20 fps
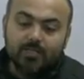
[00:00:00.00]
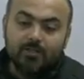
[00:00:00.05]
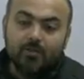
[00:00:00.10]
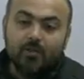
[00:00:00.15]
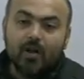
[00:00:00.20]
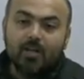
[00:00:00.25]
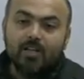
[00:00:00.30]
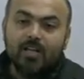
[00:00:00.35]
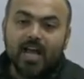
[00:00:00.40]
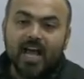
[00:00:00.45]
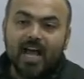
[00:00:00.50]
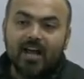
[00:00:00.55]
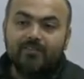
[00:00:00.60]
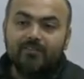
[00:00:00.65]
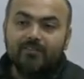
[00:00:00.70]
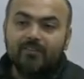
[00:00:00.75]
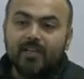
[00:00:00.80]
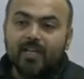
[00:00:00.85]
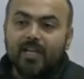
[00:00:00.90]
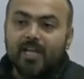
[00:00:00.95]
not
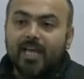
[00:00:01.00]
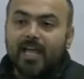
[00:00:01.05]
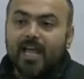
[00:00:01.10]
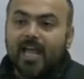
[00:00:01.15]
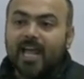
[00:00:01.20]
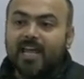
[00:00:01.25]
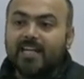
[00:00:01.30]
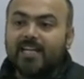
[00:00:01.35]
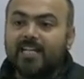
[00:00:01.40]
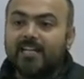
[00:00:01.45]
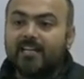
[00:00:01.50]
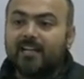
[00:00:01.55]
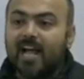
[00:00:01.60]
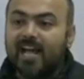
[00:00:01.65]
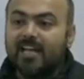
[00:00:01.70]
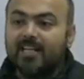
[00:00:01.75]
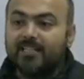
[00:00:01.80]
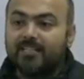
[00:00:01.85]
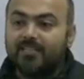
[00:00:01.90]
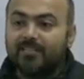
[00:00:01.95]
have any
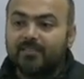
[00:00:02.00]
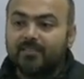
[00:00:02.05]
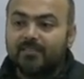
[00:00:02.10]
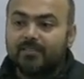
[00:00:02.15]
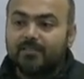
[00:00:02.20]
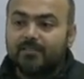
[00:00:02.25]
right